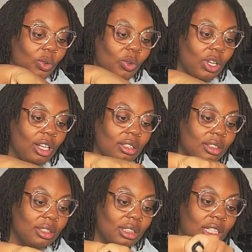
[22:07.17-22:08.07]
Wow,
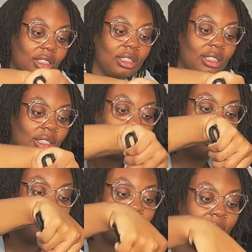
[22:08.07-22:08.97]
that looks good.
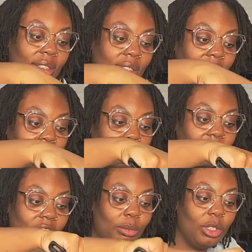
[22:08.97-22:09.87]

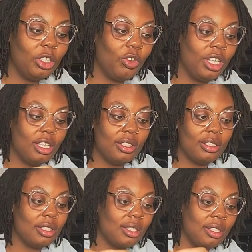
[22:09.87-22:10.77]
Simple ingredients.